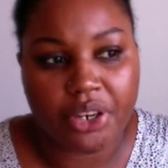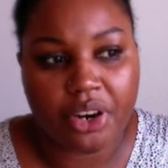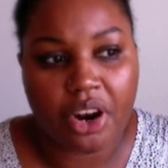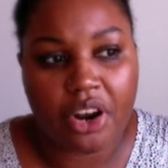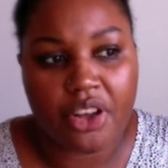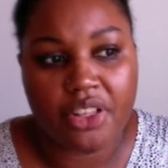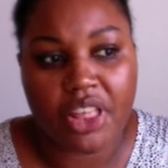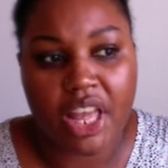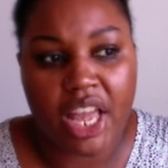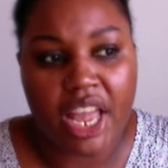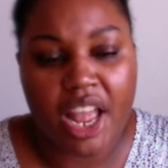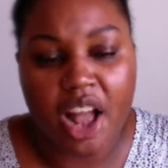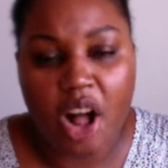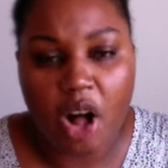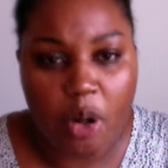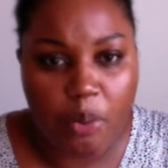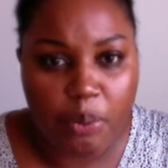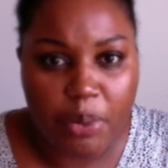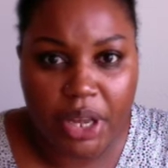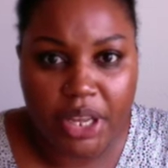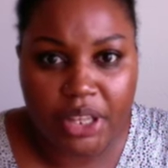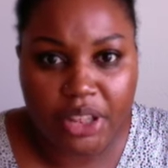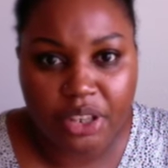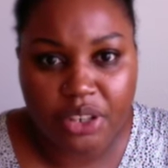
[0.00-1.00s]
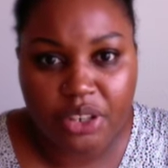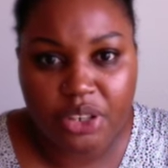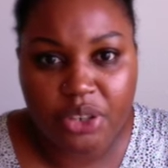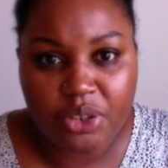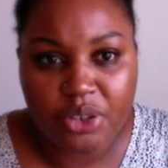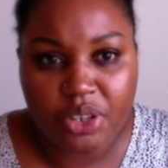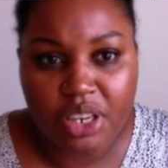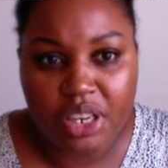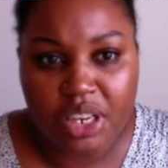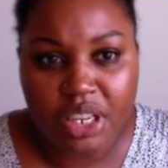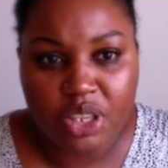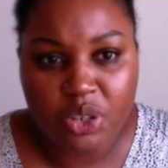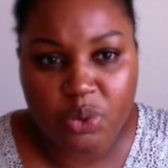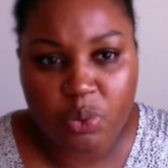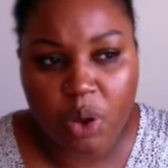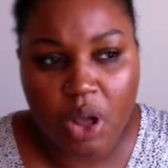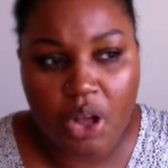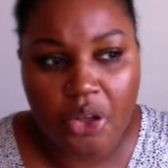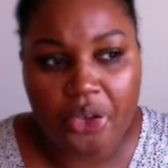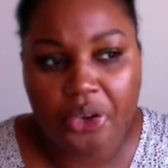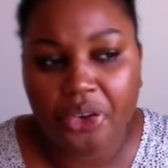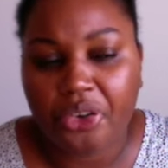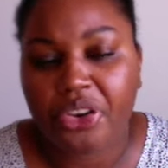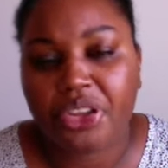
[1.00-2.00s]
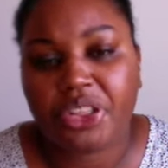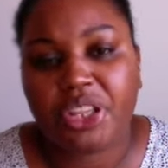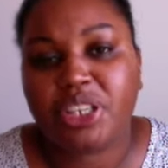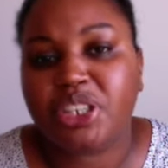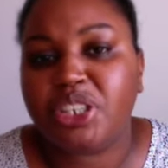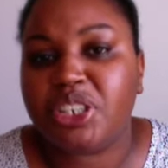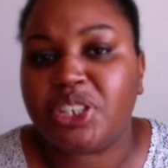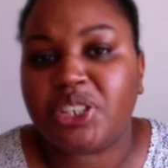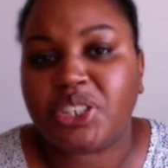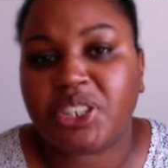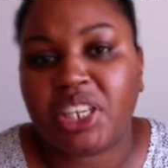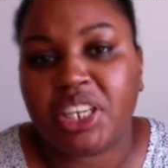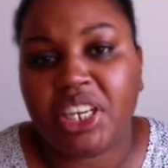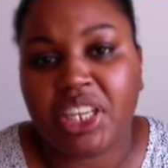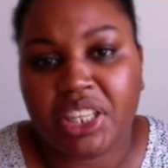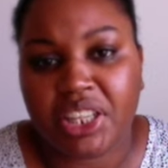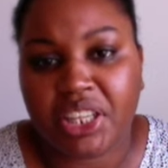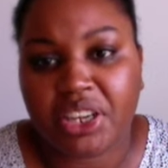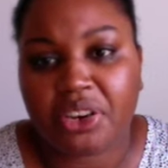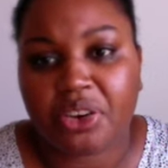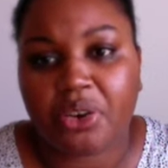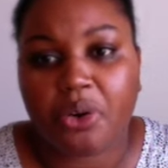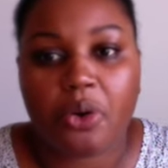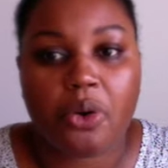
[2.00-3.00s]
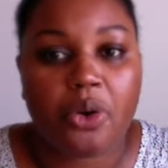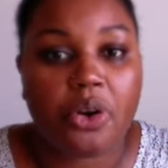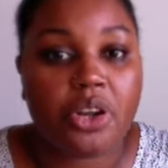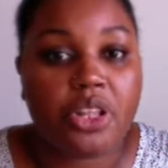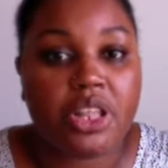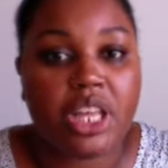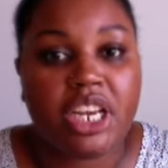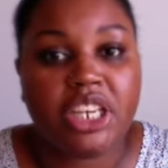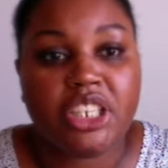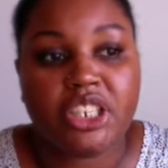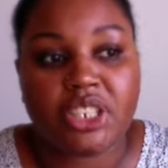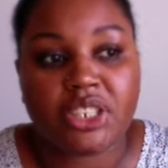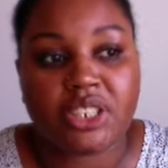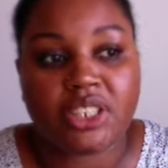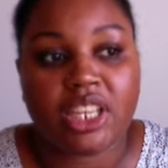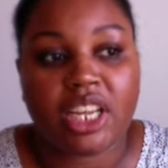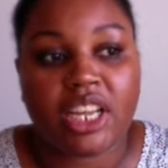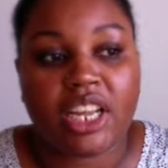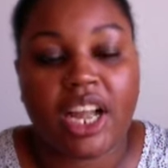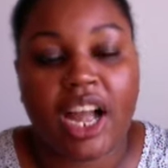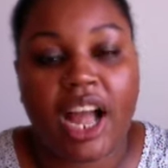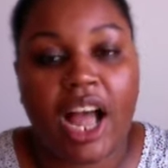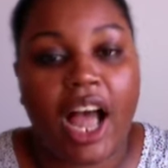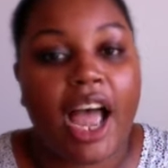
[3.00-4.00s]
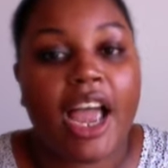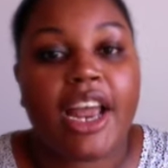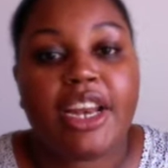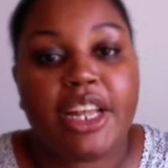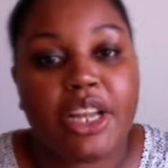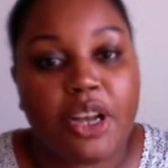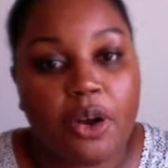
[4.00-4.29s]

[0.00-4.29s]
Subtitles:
Are they helping their unit as well, or are they just sitting there, or are they just like hiding